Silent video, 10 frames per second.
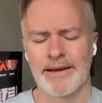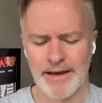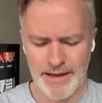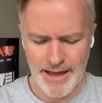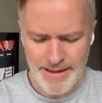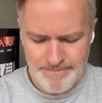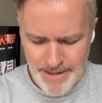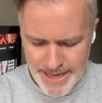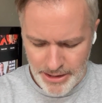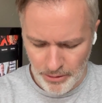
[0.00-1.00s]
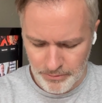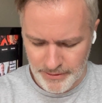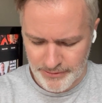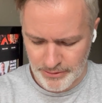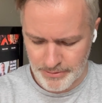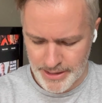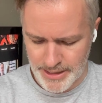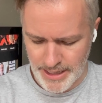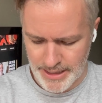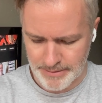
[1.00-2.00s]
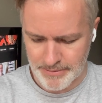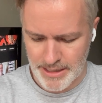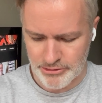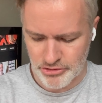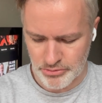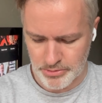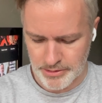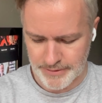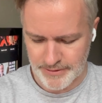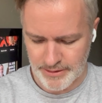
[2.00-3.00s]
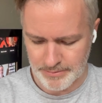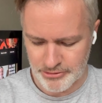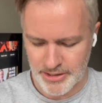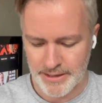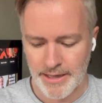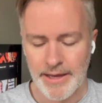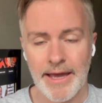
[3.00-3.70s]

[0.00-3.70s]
Uh, I may own this already, I am not sure, I have to double check.